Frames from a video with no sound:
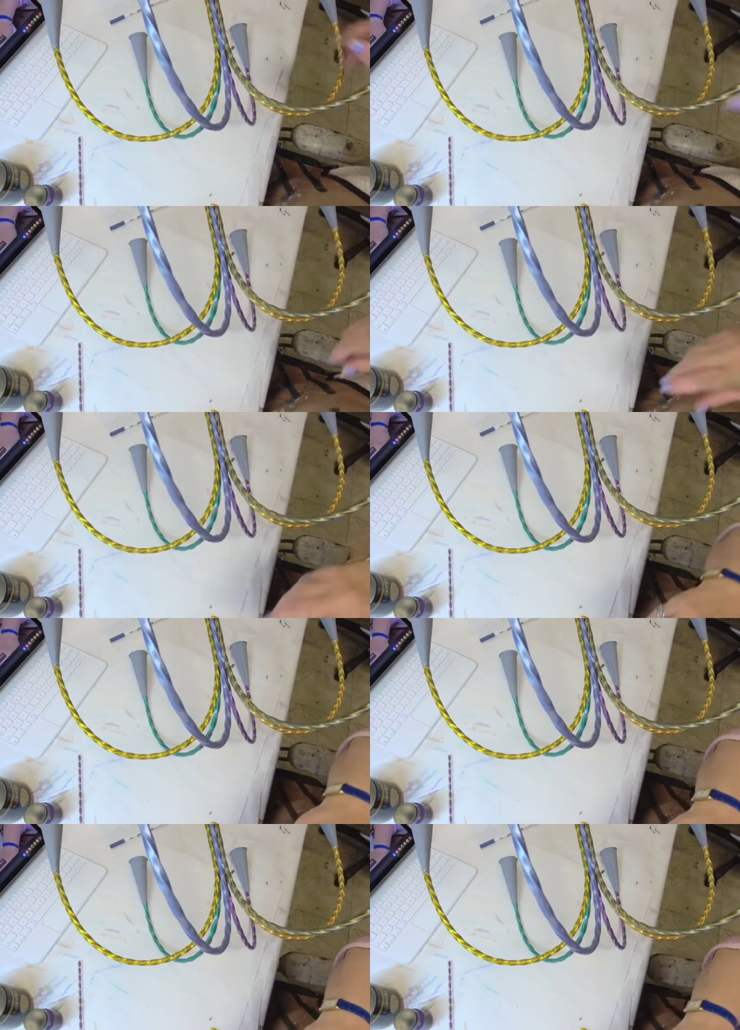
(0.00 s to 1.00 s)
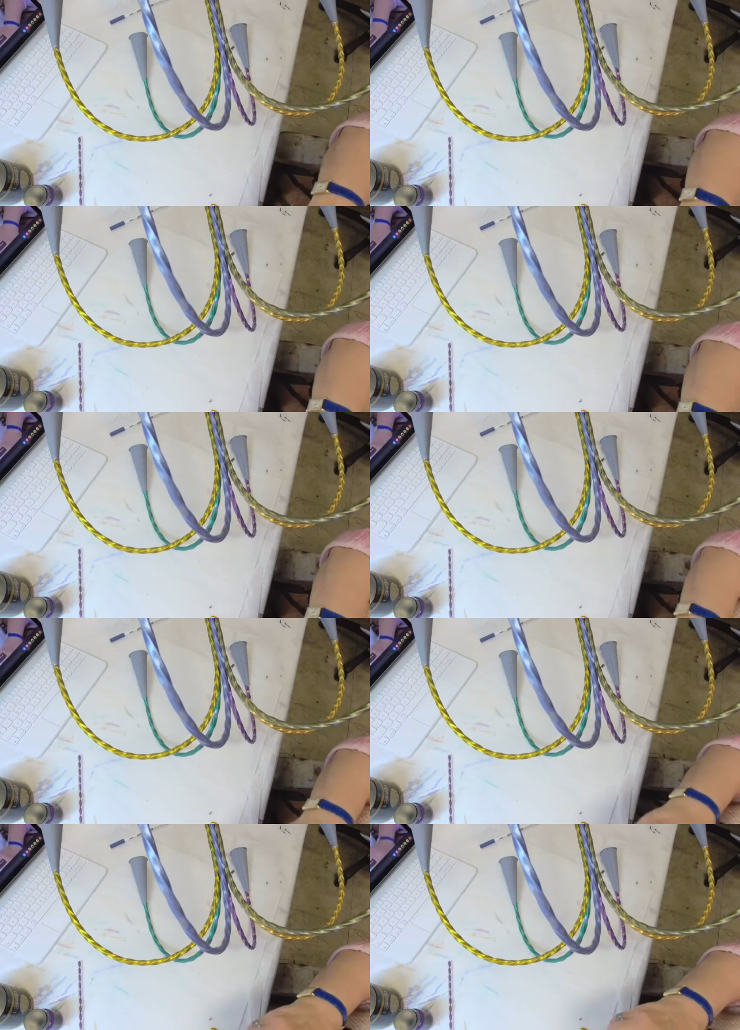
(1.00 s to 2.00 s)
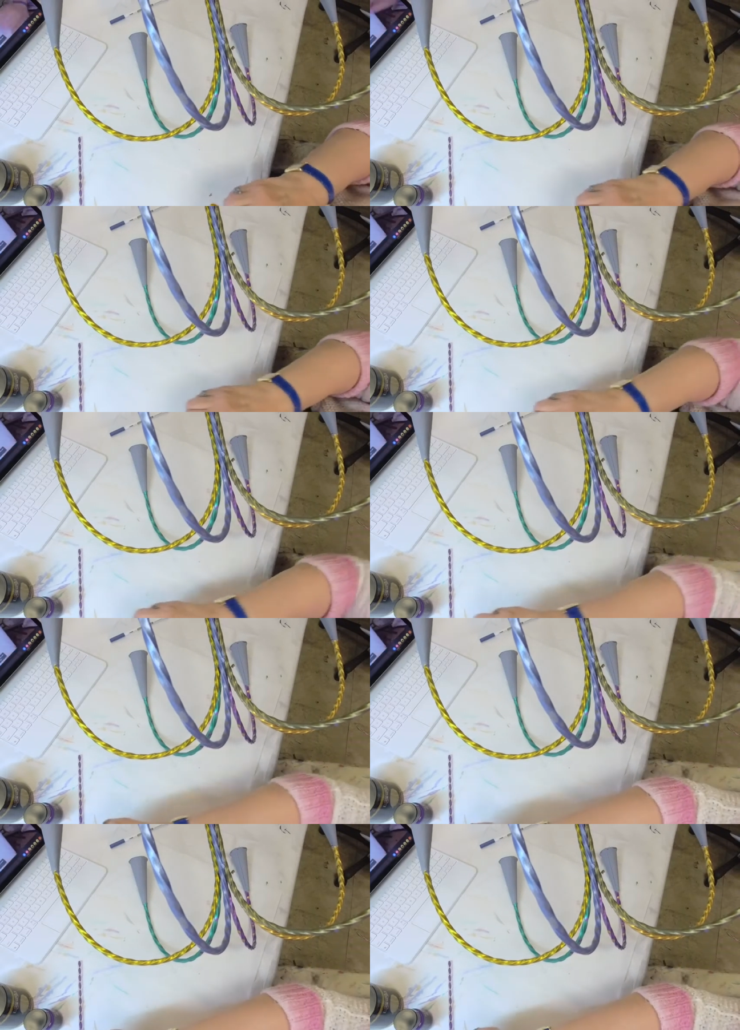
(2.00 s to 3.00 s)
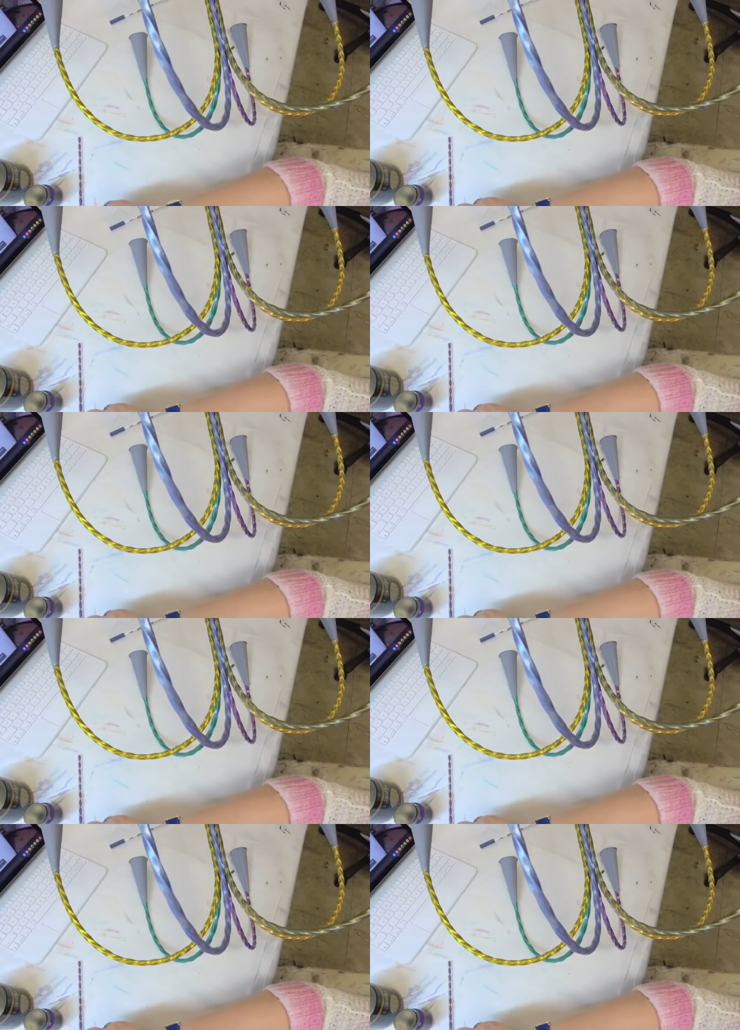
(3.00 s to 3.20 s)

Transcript: (no speaker visible)